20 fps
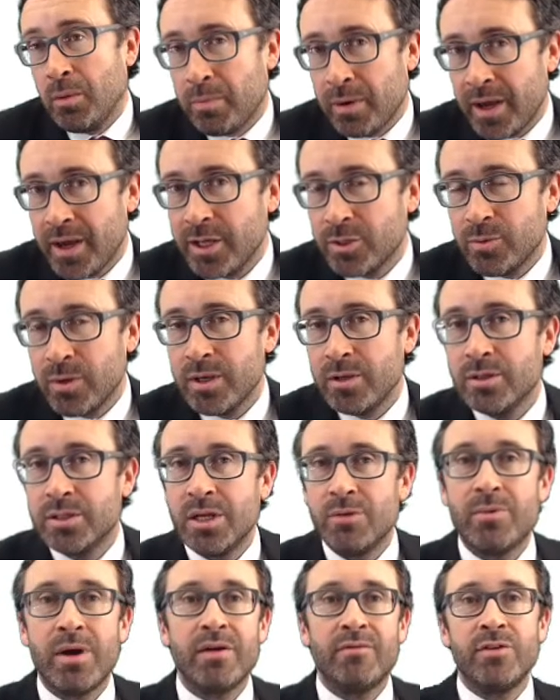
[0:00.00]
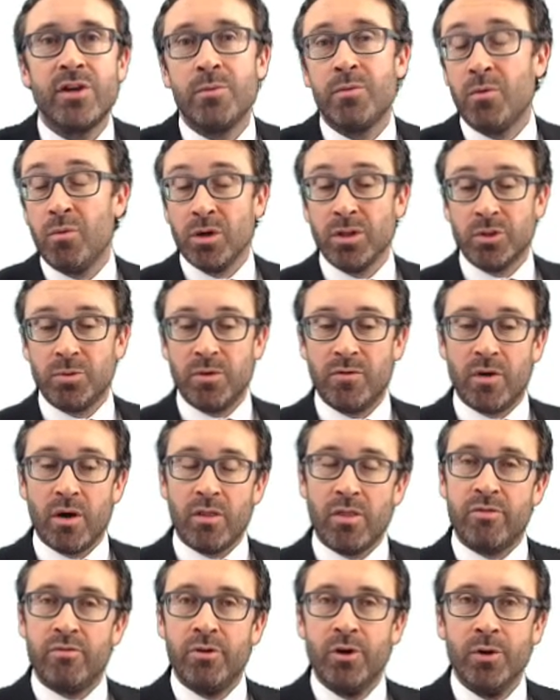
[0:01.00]
the only place where you see revenue, but once we've
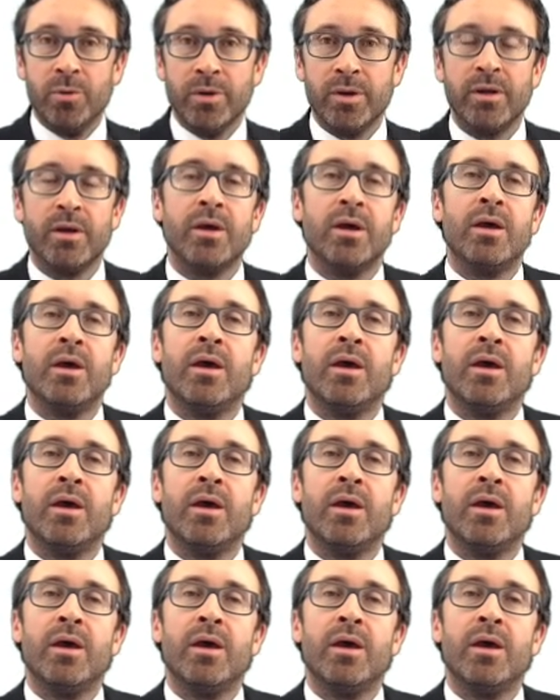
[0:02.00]
gone through and